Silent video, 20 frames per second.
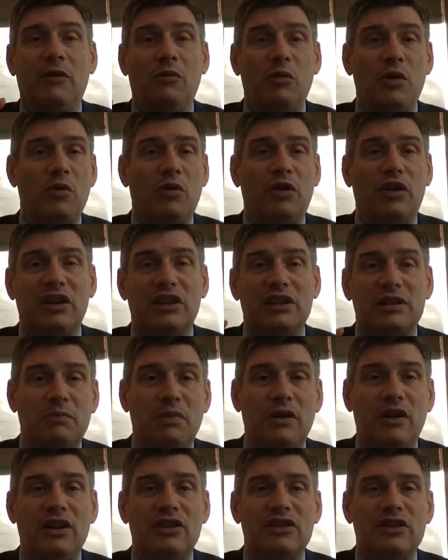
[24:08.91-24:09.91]
We want to
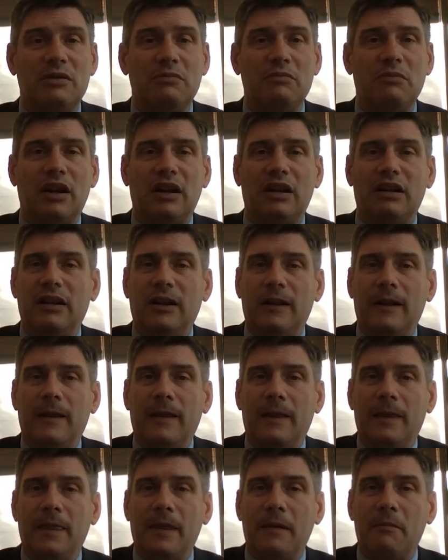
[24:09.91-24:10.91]
experience it. But
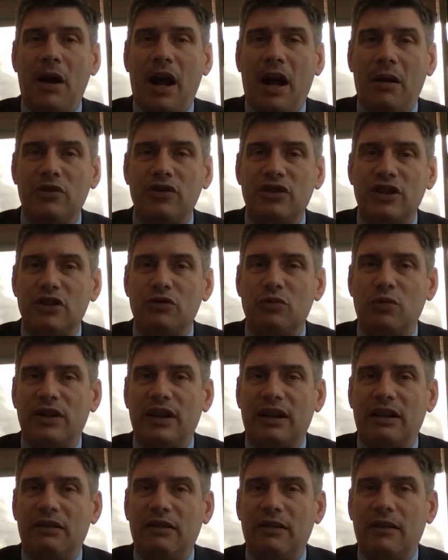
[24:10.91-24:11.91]
the Bible says we're
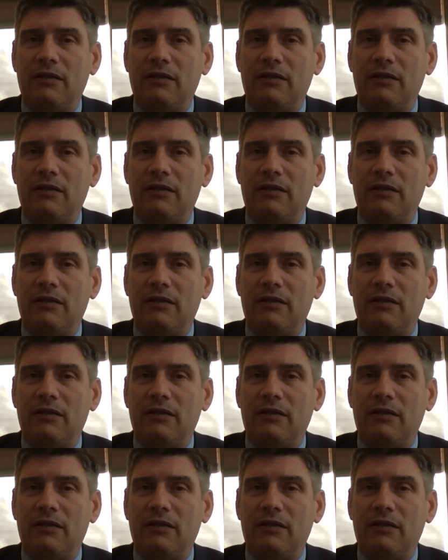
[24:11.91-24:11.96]
to